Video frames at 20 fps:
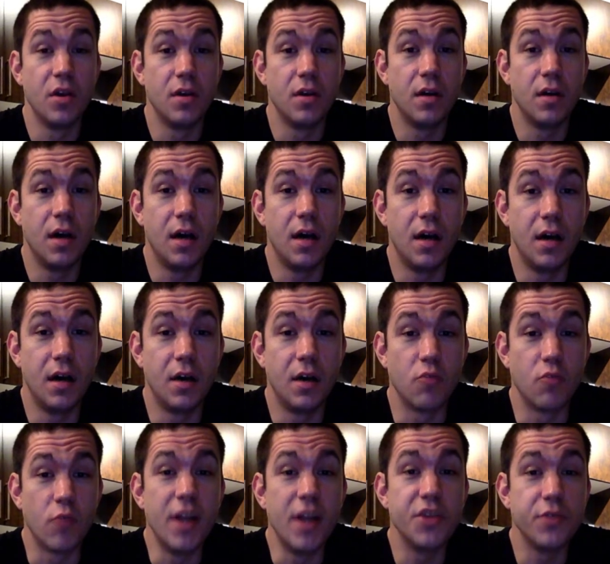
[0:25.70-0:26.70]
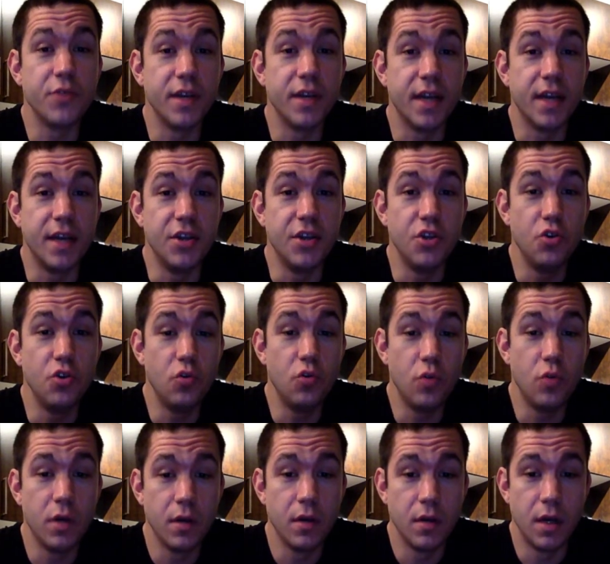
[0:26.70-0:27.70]
uh, rendering a
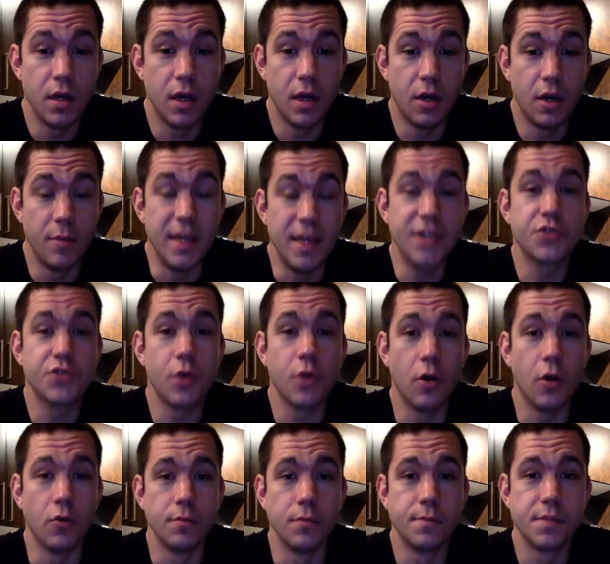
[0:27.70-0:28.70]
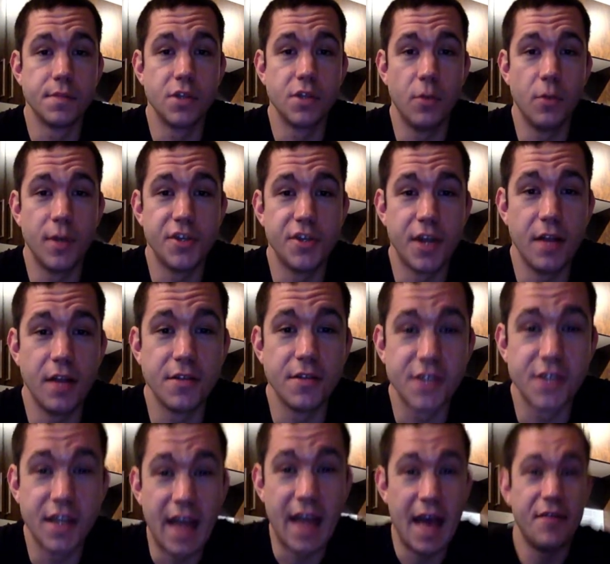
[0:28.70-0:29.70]
new um, intro so my channel is
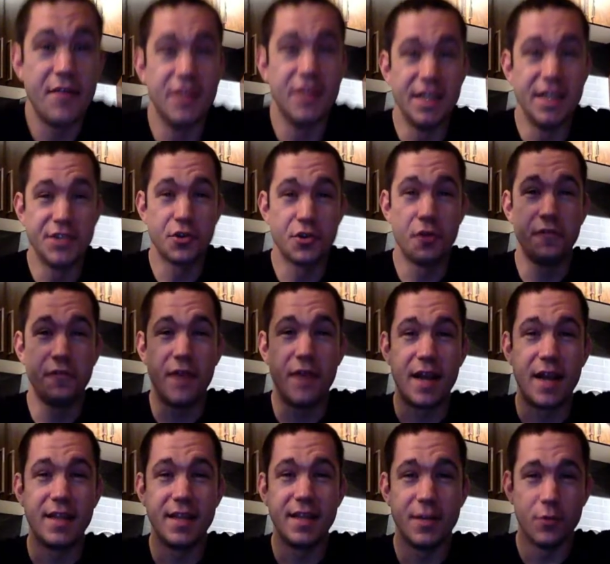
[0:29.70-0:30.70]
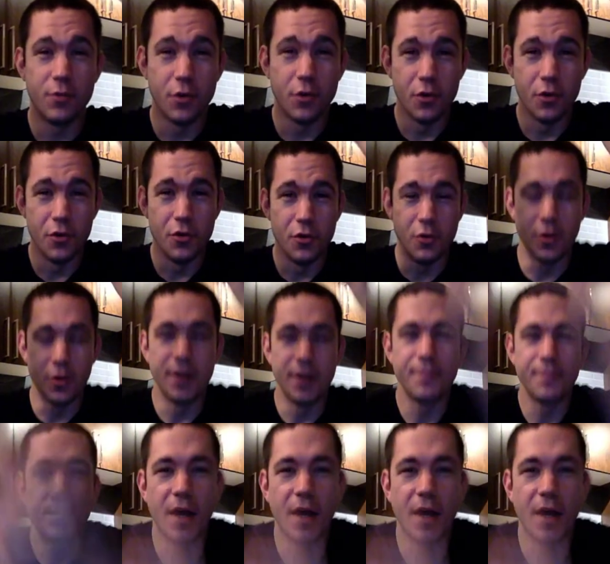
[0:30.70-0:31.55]
going to have an intro finally. Woo!